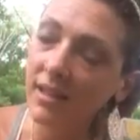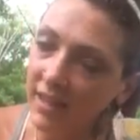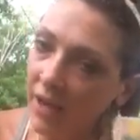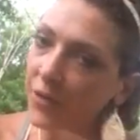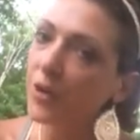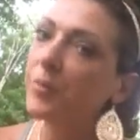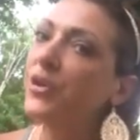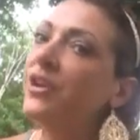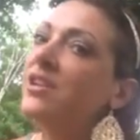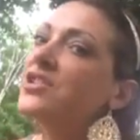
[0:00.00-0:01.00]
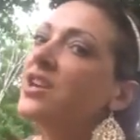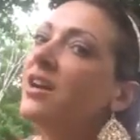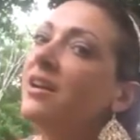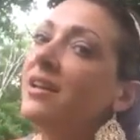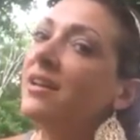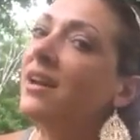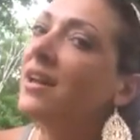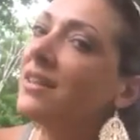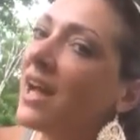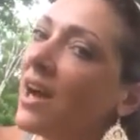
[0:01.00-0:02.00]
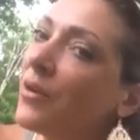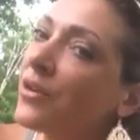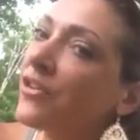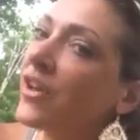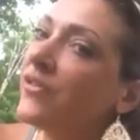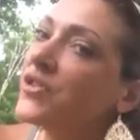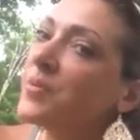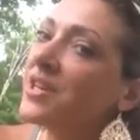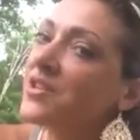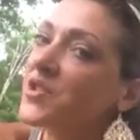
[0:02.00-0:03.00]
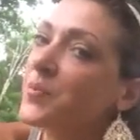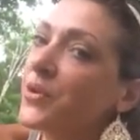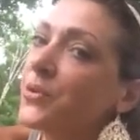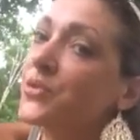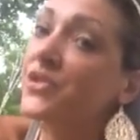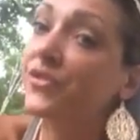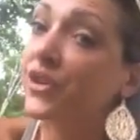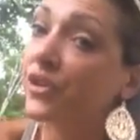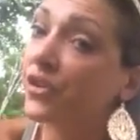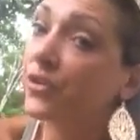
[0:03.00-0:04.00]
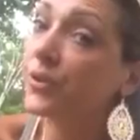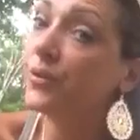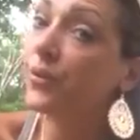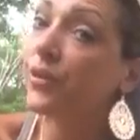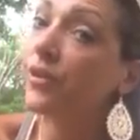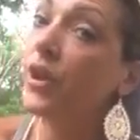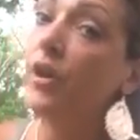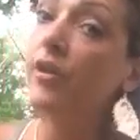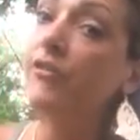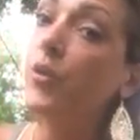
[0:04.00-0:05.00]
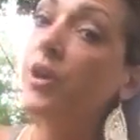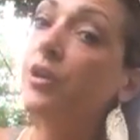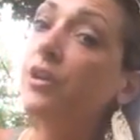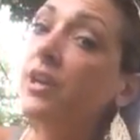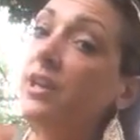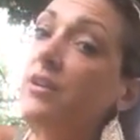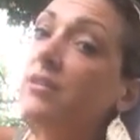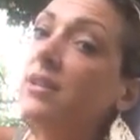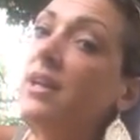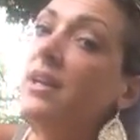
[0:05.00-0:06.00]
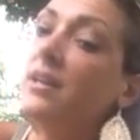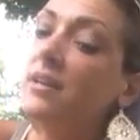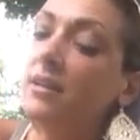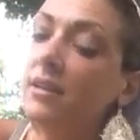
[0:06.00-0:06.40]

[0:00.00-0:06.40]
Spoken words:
Allow your beauty to shine. Allow yourself to be exposed for your truth, for your inner light.